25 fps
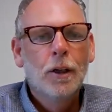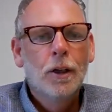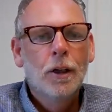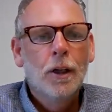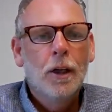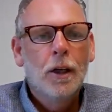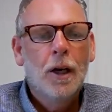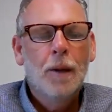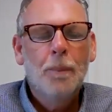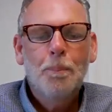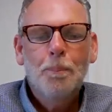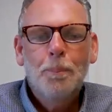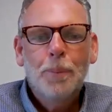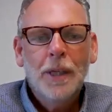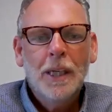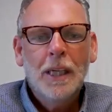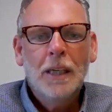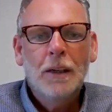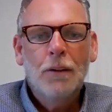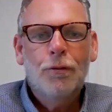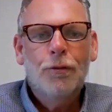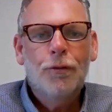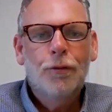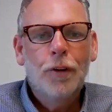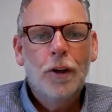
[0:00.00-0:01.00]

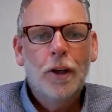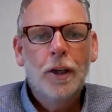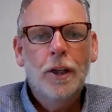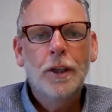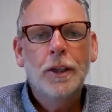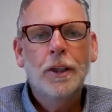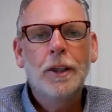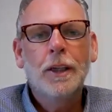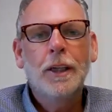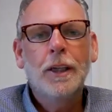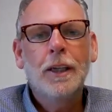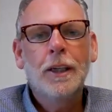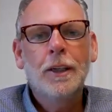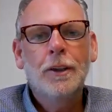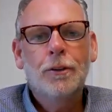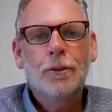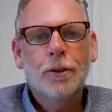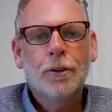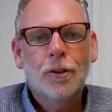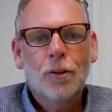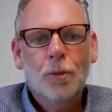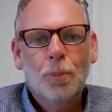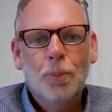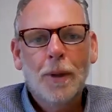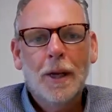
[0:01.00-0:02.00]
upbeat, fun,
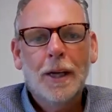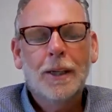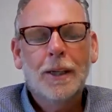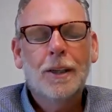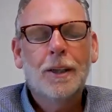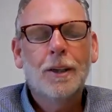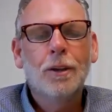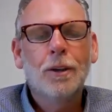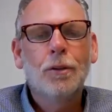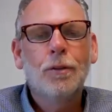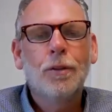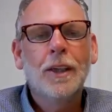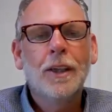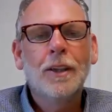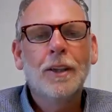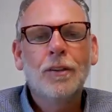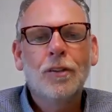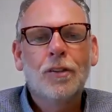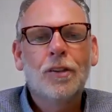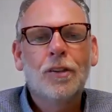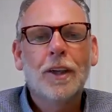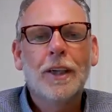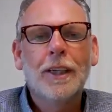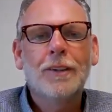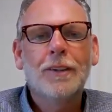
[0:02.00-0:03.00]
introspective
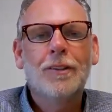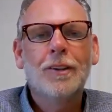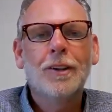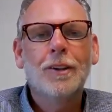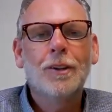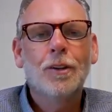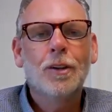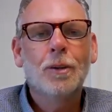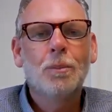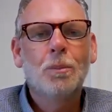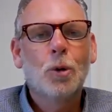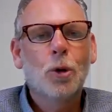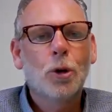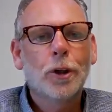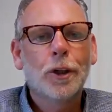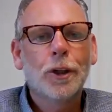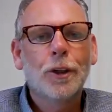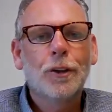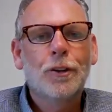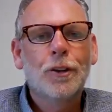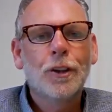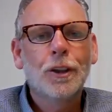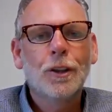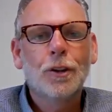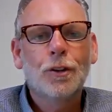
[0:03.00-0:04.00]
insights into the
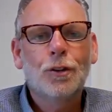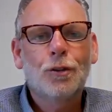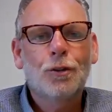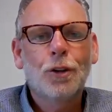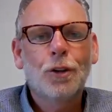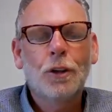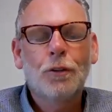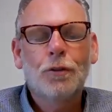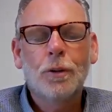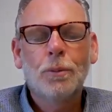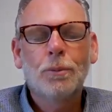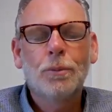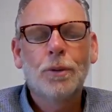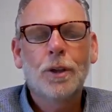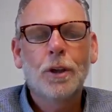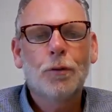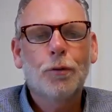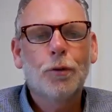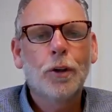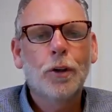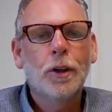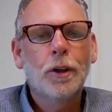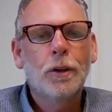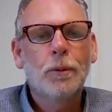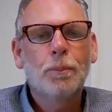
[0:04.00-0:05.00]
mortgage industry from
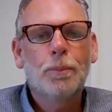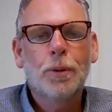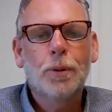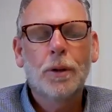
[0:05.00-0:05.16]
different